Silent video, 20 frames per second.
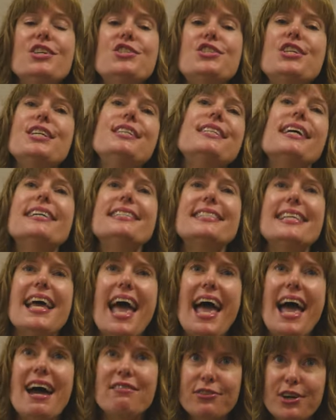She does
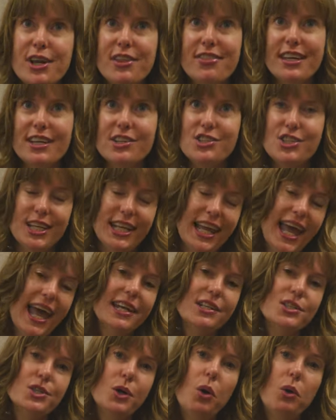everything she
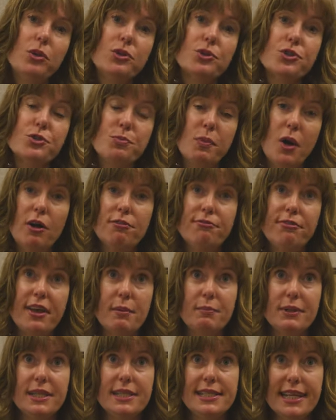can to hold her small
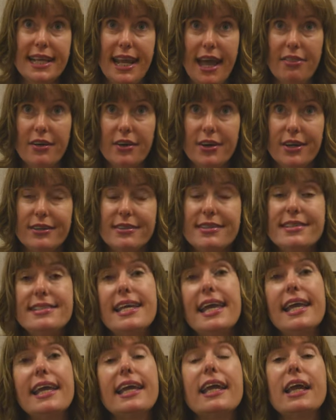family together,
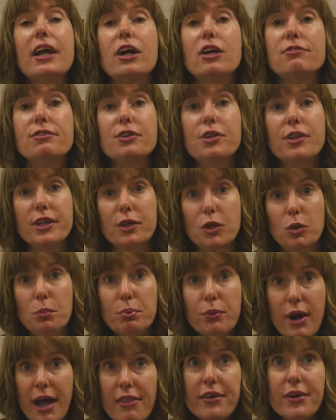taking care of her little
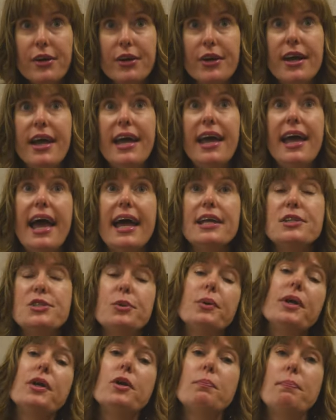brother and
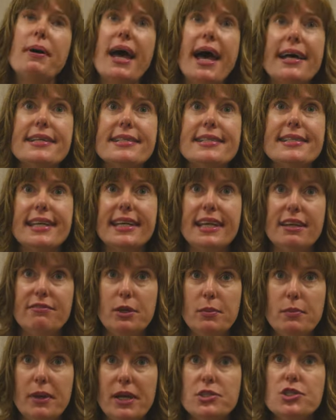doing her best to give
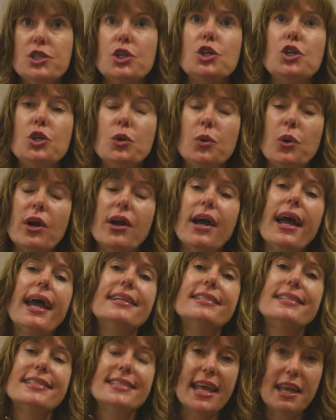him a secure
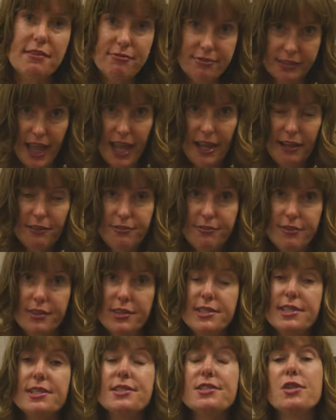and safe life,
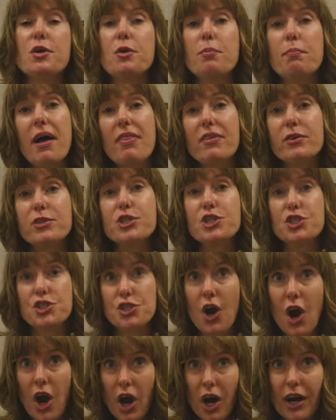since their mother
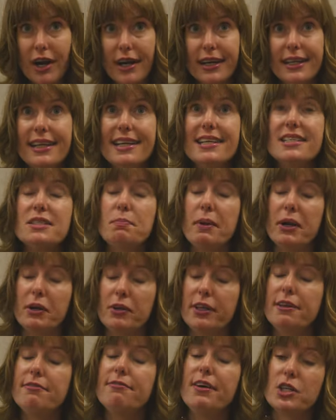Star is
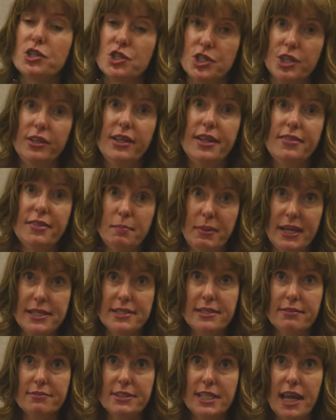barely functional at the
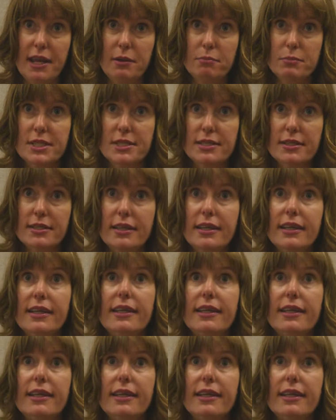best of times.